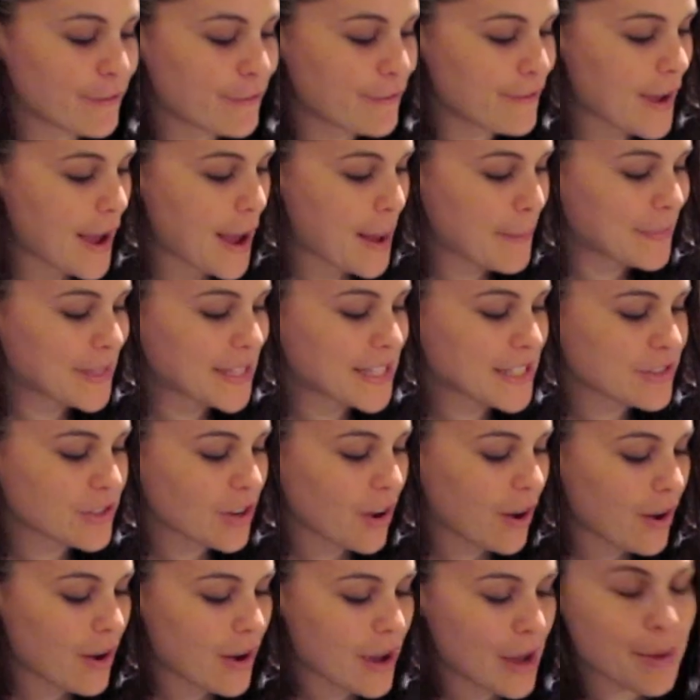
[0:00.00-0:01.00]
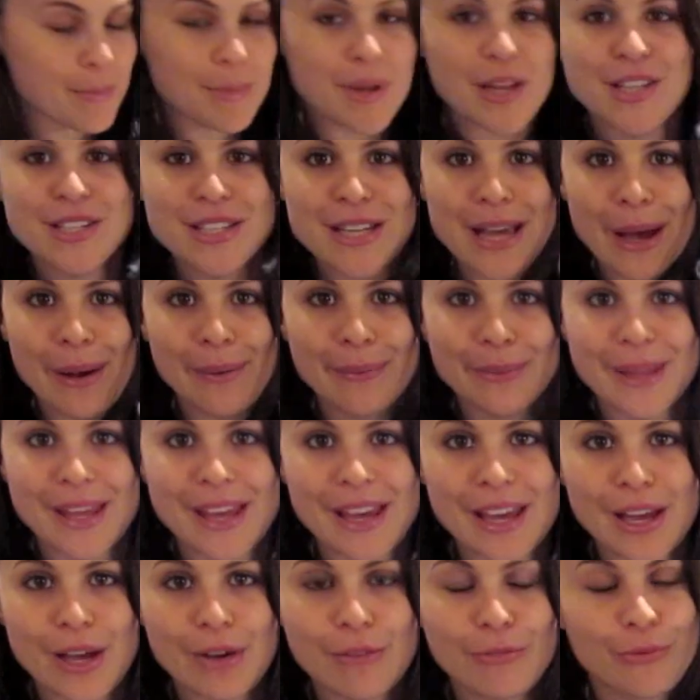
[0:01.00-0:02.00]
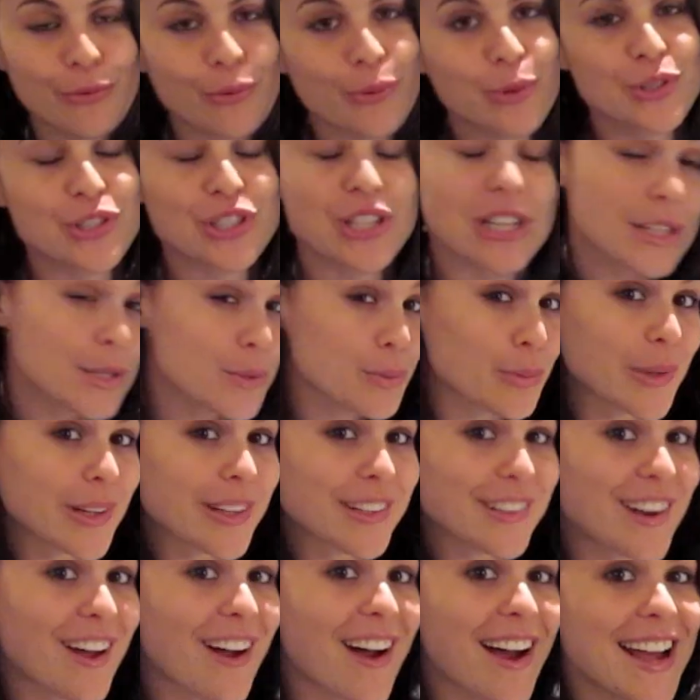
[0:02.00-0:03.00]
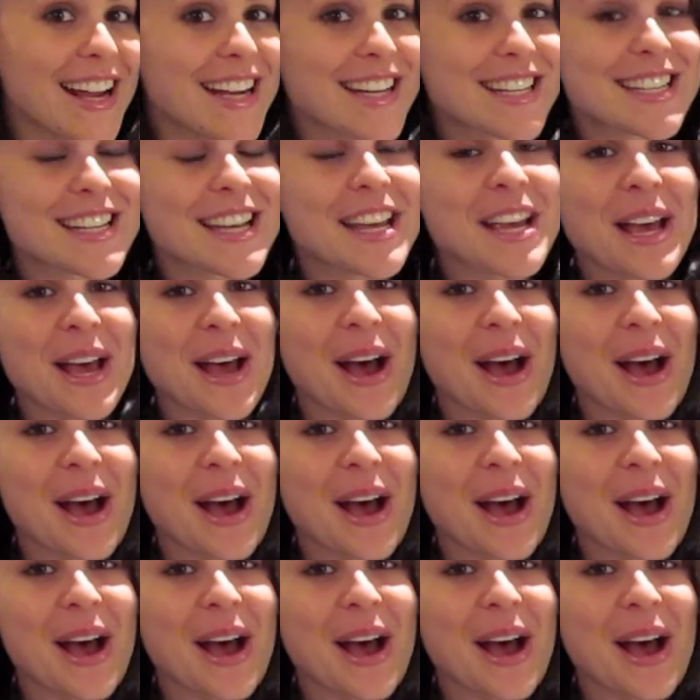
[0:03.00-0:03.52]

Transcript: family time down there for just one night.